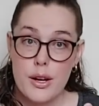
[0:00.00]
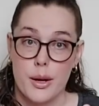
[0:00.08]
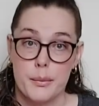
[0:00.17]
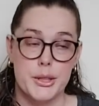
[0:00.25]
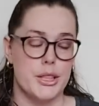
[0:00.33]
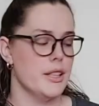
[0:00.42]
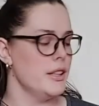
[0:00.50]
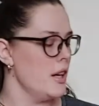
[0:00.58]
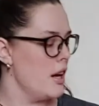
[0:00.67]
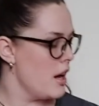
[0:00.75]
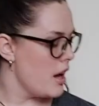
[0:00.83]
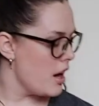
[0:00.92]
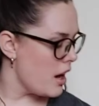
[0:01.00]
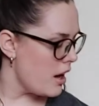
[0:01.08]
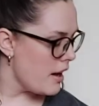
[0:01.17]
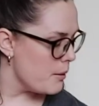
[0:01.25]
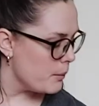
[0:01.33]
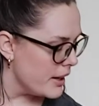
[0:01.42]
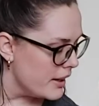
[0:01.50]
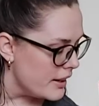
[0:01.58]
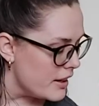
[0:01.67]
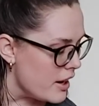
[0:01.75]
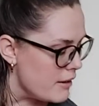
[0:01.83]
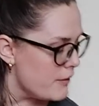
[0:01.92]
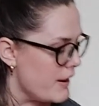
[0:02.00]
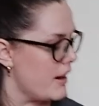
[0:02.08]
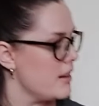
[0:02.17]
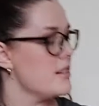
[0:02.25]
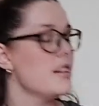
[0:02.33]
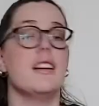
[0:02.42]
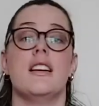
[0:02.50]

option, I went and I found